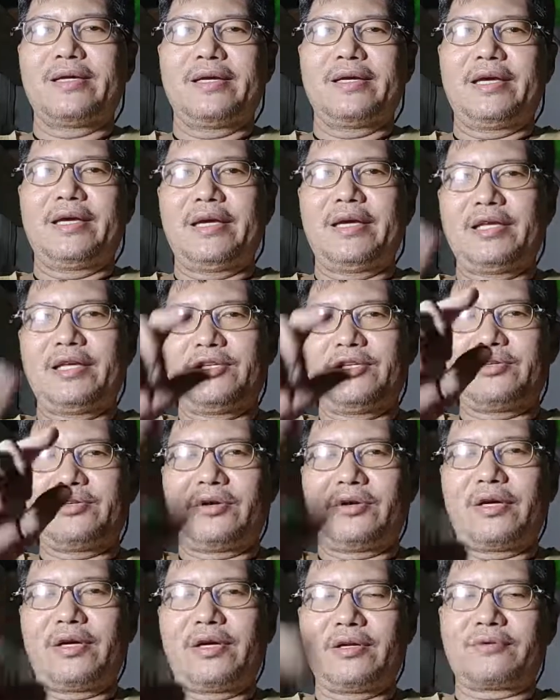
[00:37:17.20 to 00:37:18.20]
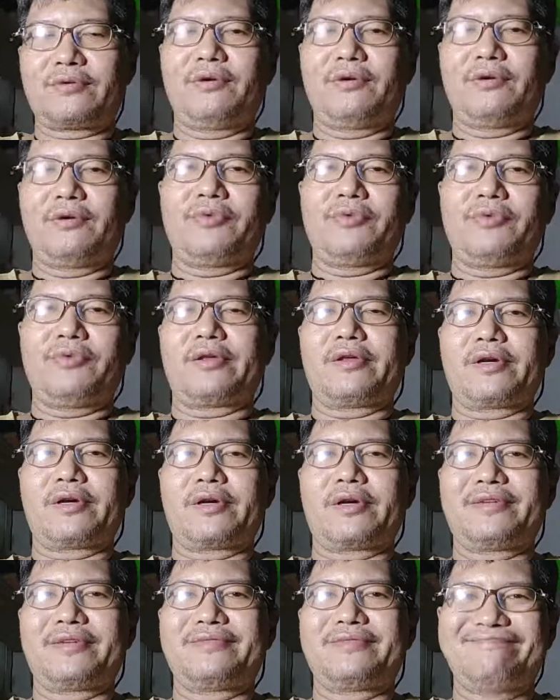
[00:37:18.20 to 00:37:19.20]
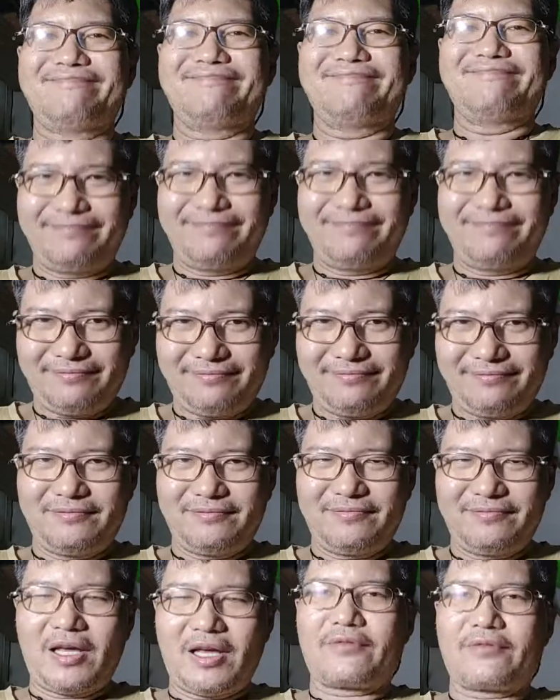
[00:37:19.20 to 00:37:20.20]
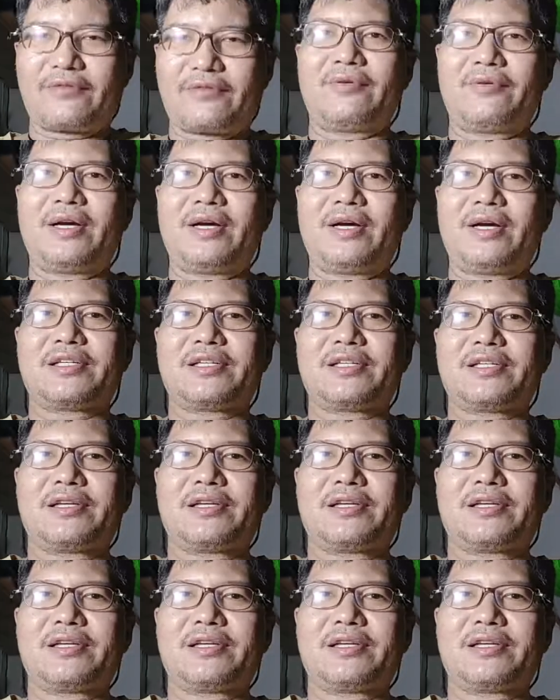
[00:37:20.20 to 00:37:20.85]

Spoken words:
Enjoy the cold weather. Thanks for watching.